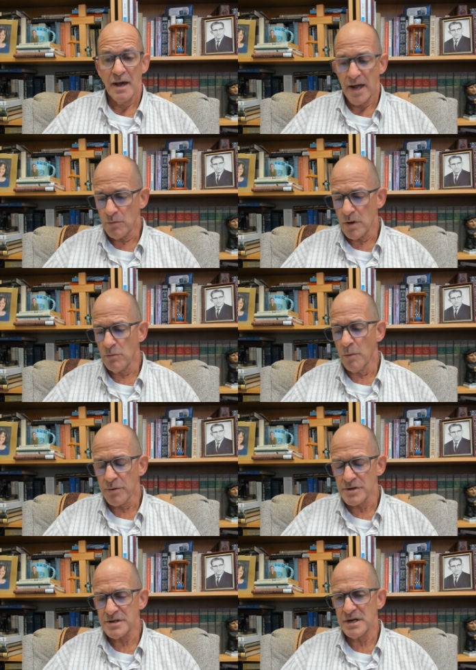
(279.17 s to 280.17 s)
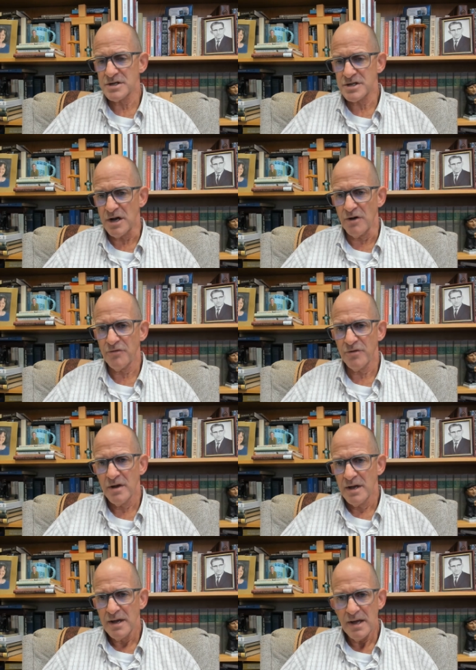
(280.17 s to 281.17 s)
and one will present itself
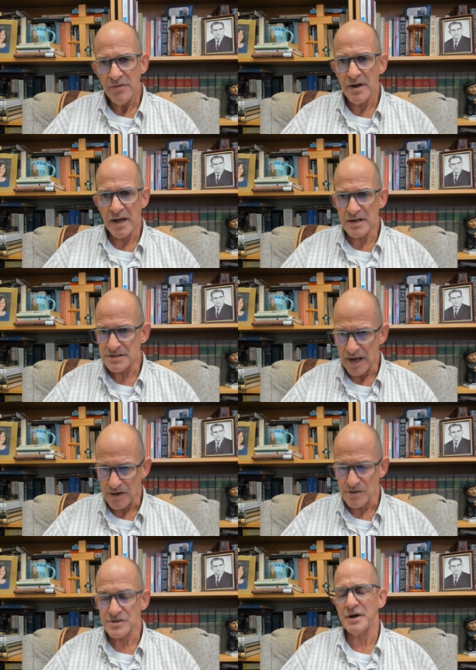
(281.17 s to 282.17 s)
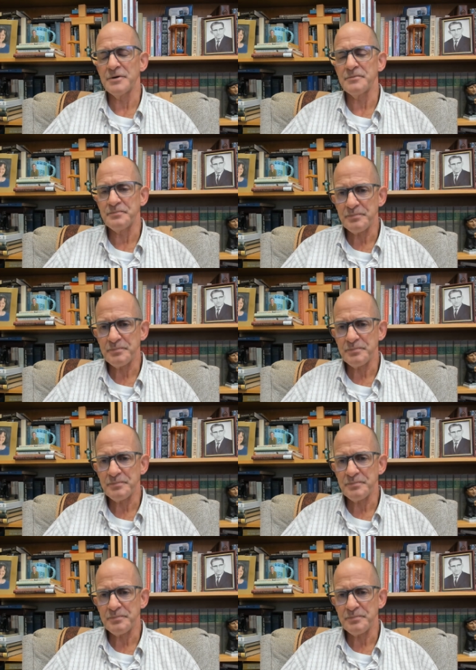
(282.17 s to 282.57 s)
in the next day or so.